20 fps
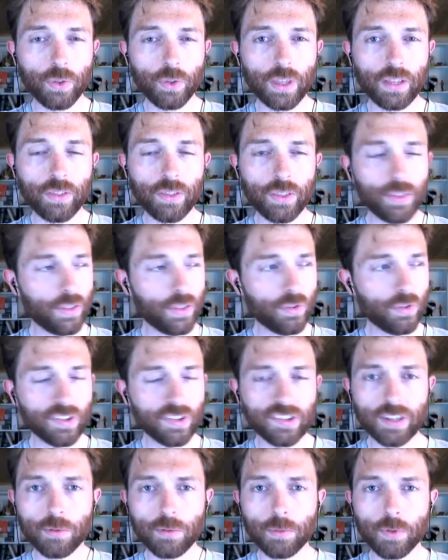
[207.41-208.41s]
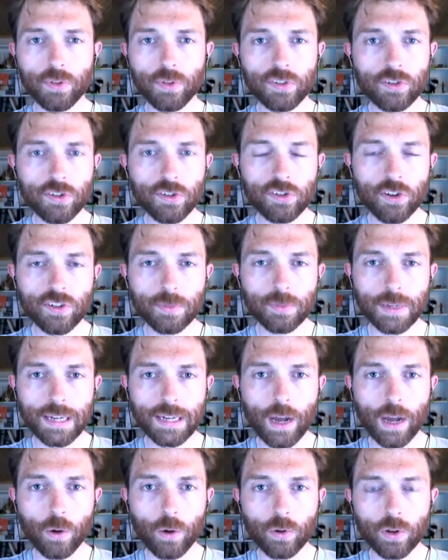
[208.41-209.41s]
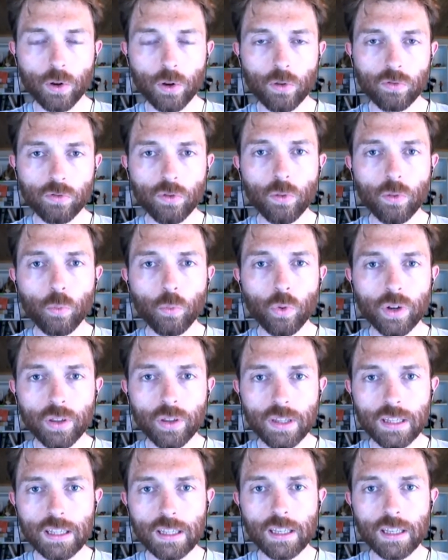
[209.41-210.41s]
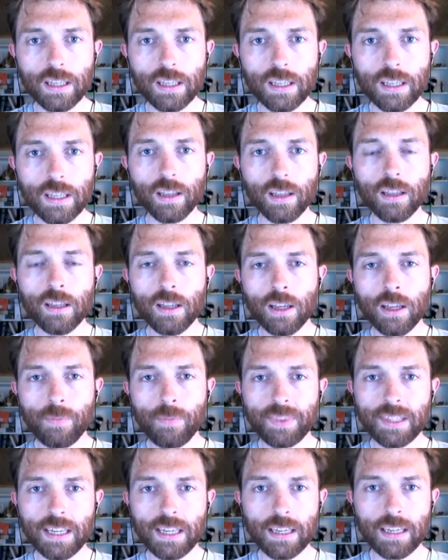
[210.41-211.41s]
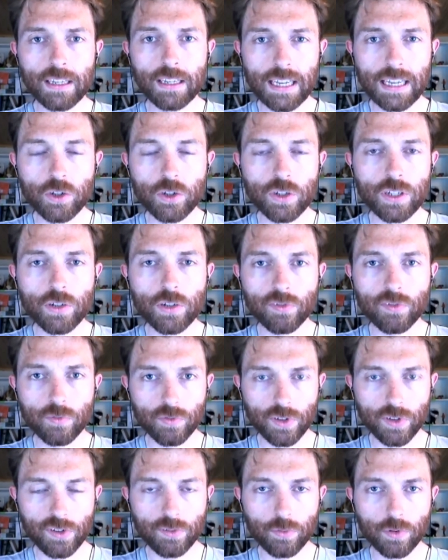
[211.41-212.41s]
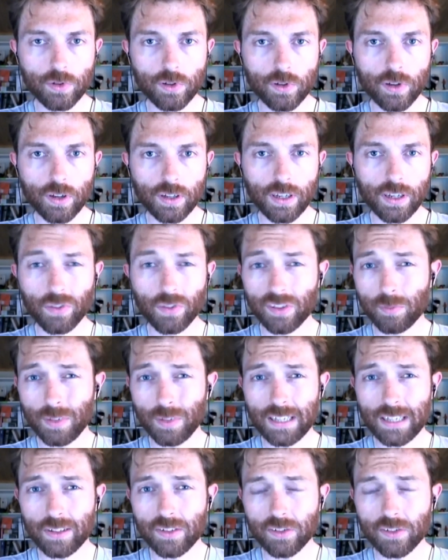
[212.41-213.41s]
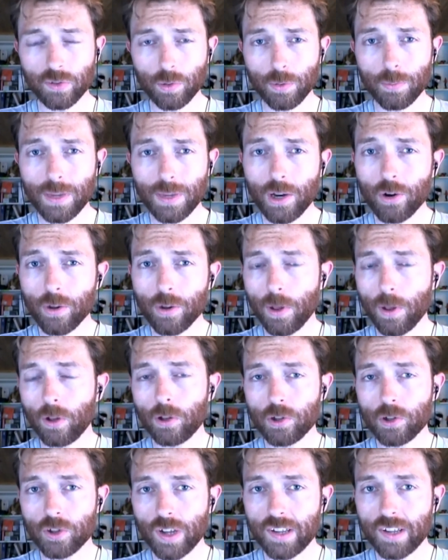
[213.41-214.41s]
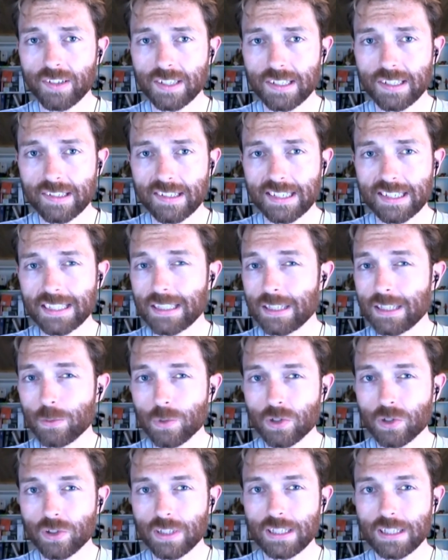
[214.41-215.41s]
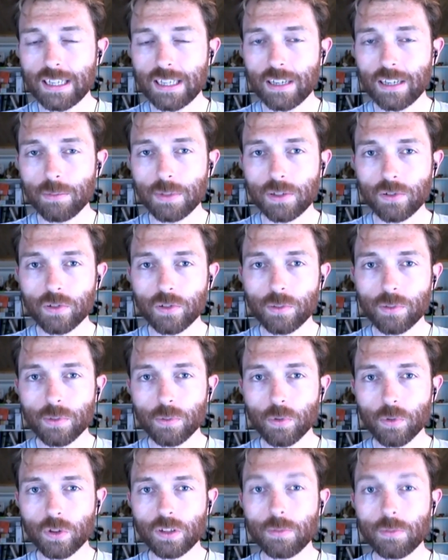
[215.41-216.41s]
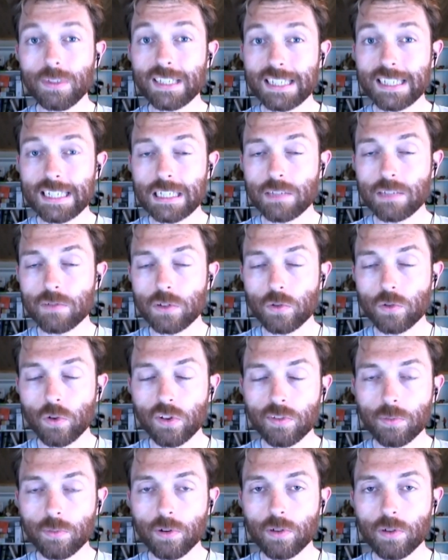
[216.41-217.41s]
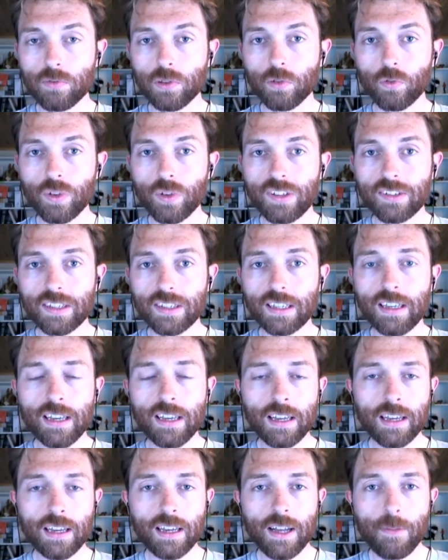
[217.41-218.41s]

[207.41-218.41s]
And there was a statement posted just about an hour ago from one of the uh, data engineers from Facebook, uh, kind of explaining things a little bit better and apologizing and saying that they wish that they had been a little bit more communicative and transparent for the reasoning.